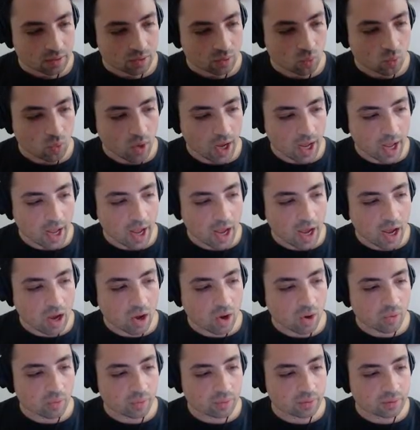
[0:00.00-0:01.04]

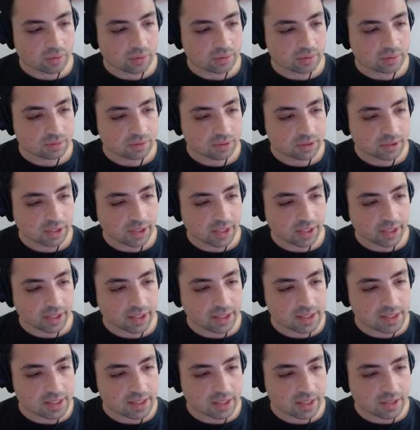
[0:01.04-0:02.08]
Wow. Yeah,
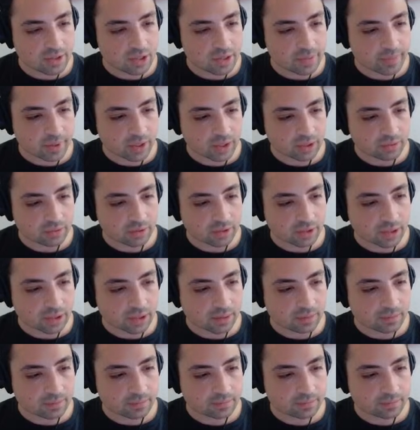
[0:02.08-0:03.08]
that sounds about right.